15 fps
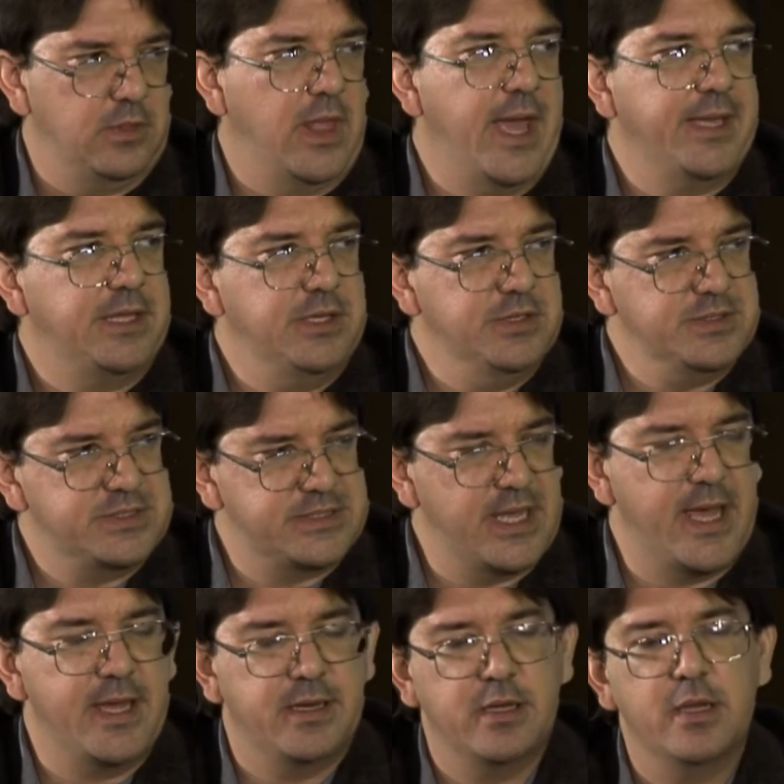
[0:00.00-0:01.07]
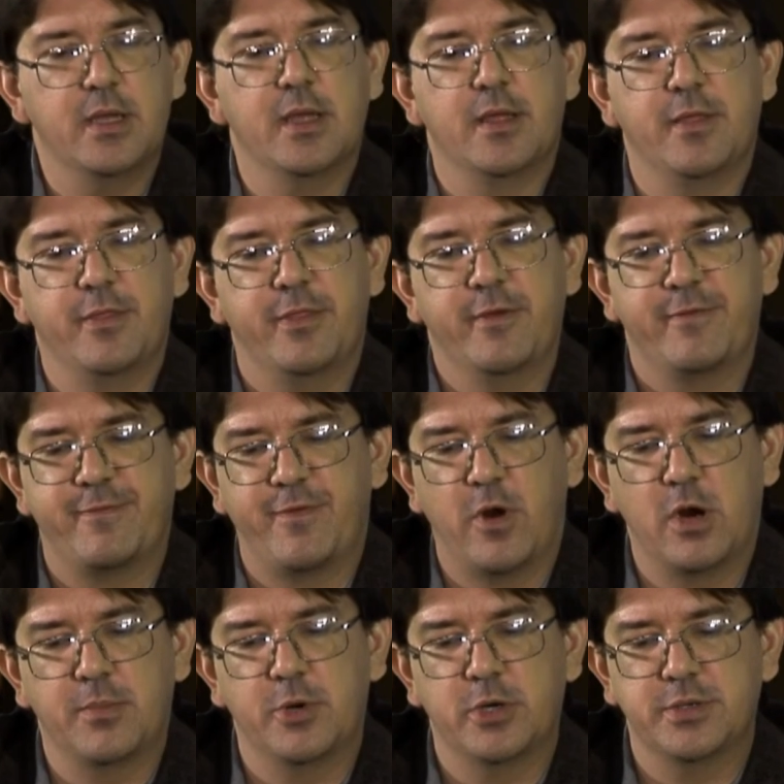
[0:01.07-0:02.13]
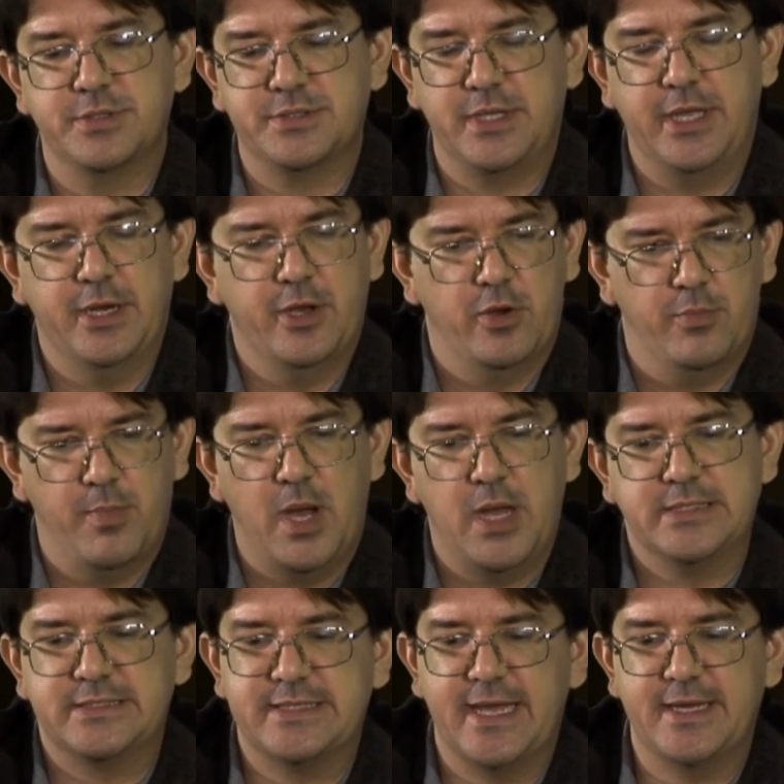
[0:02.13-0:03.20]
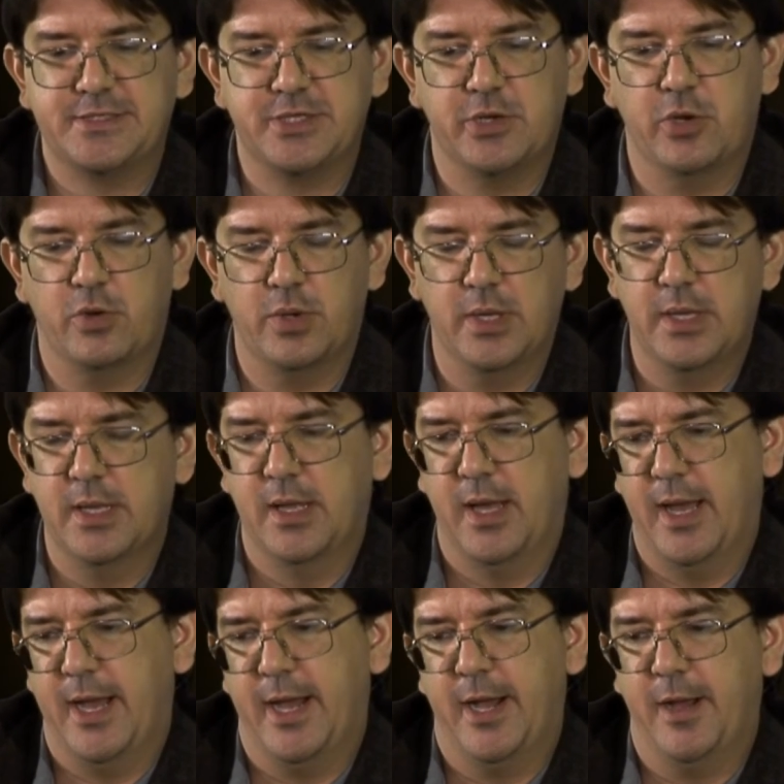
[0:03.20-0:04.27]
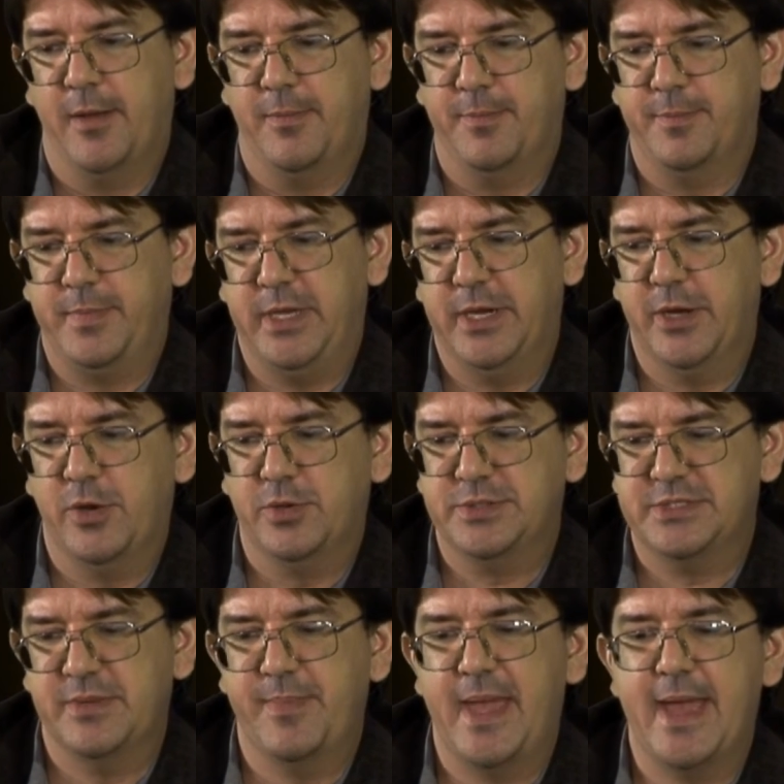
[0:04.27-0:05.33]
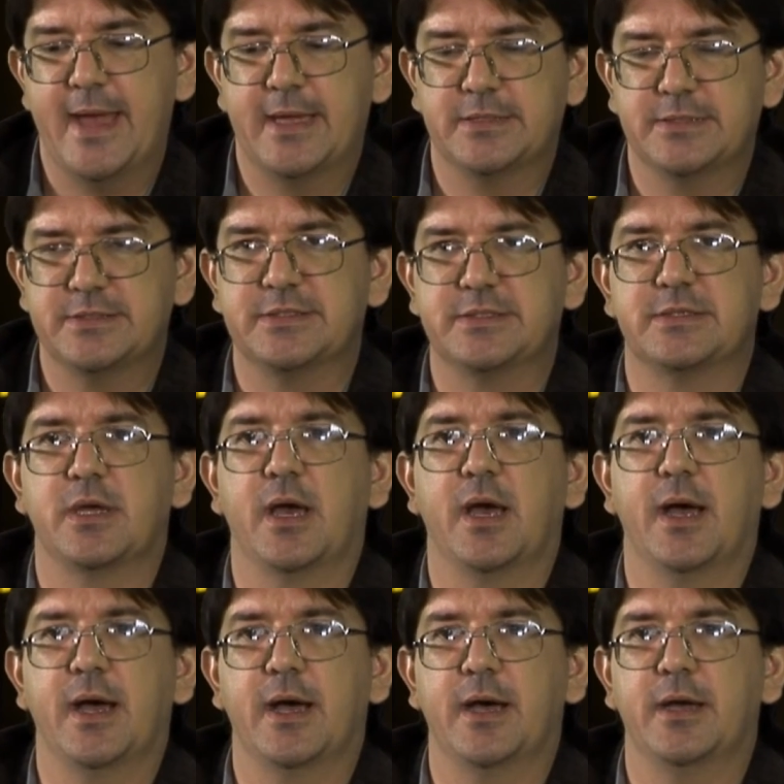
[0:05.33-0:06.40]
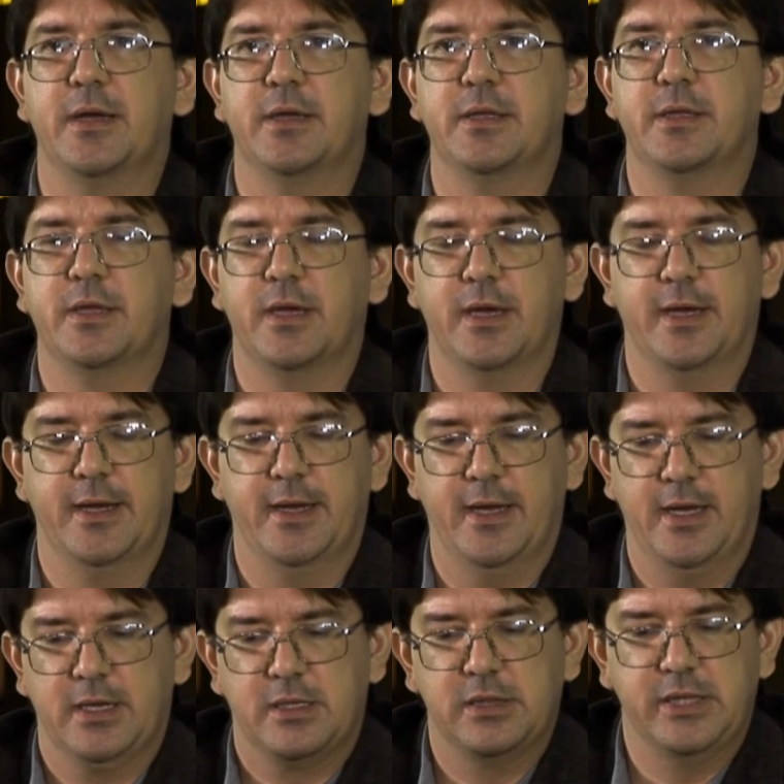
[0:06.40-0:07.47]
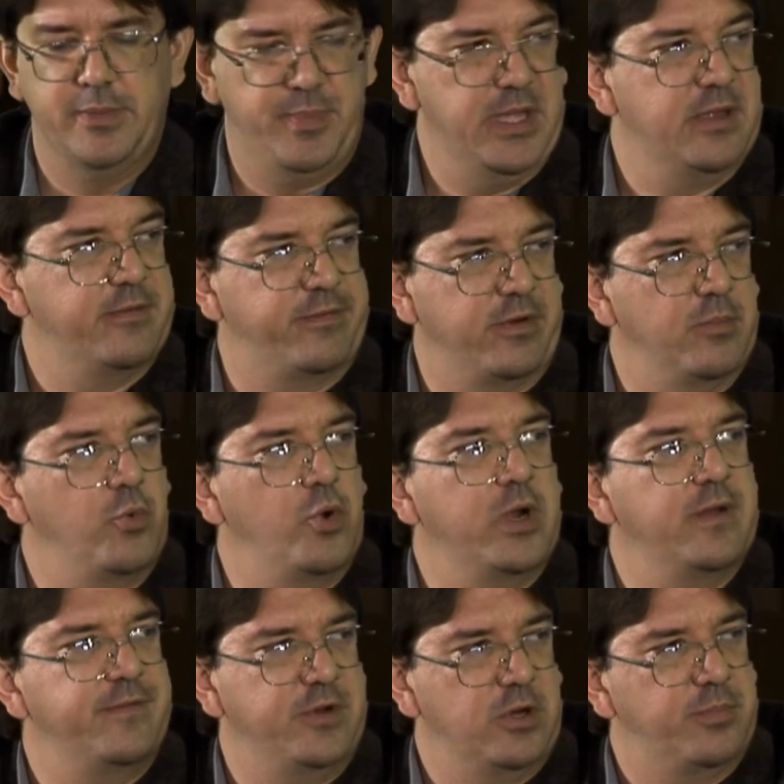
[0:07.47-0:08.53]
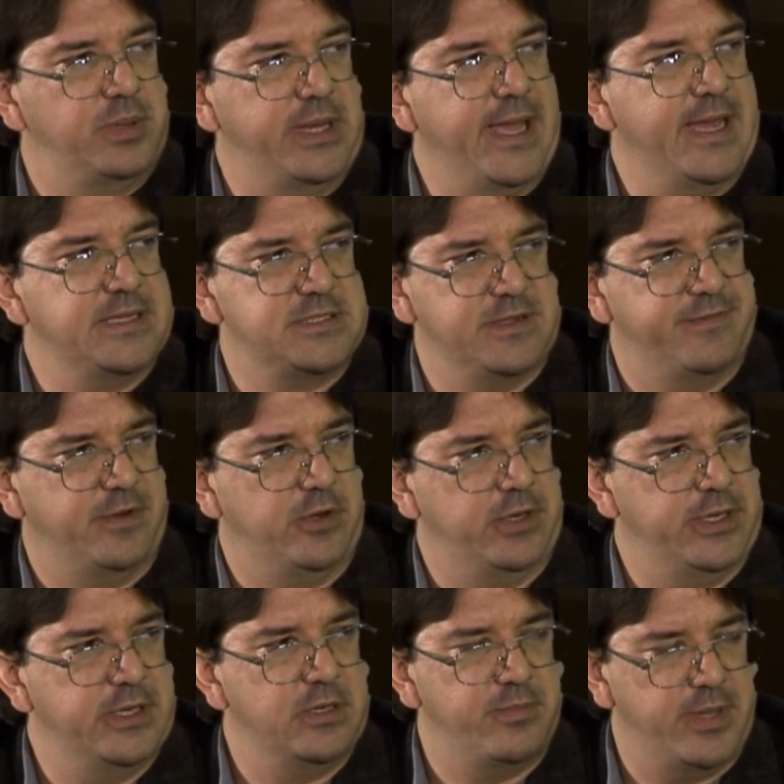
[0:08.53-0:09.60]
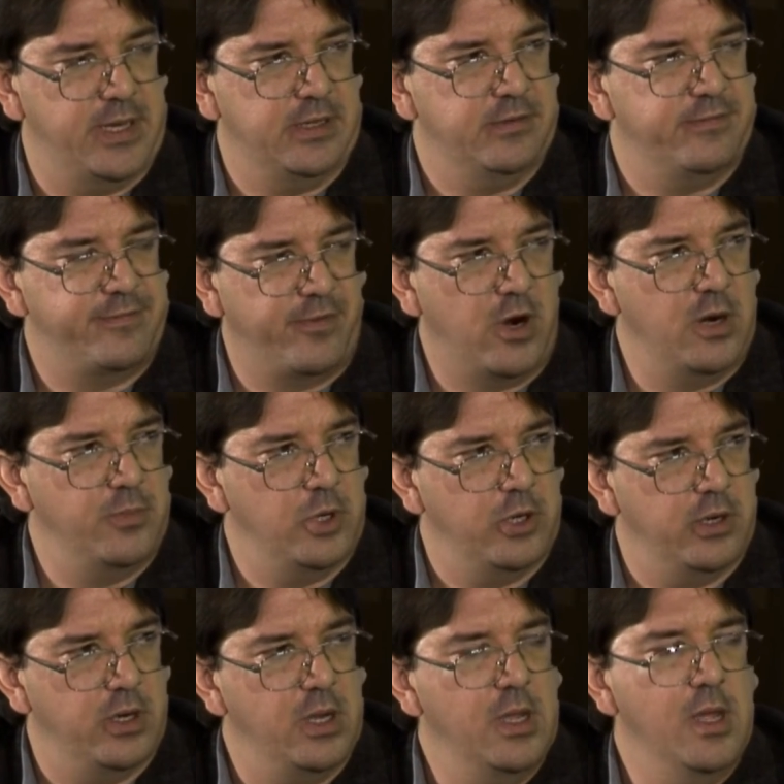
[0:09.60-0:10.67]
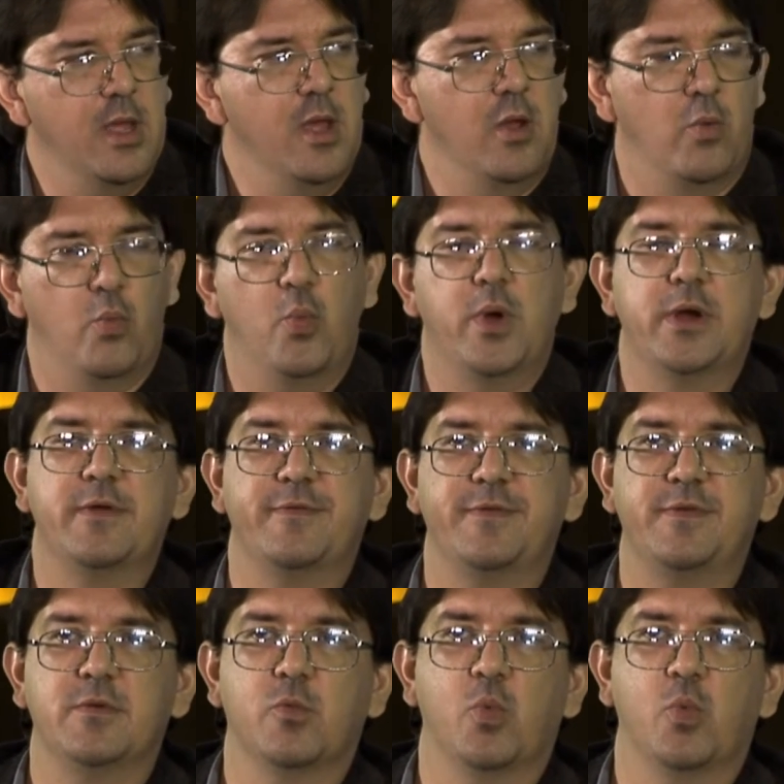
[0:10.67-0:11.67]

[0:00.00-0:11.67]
Like you said, the farmers, Monsanto, demands a clipping from one of your plants if you're an independent farmer. One of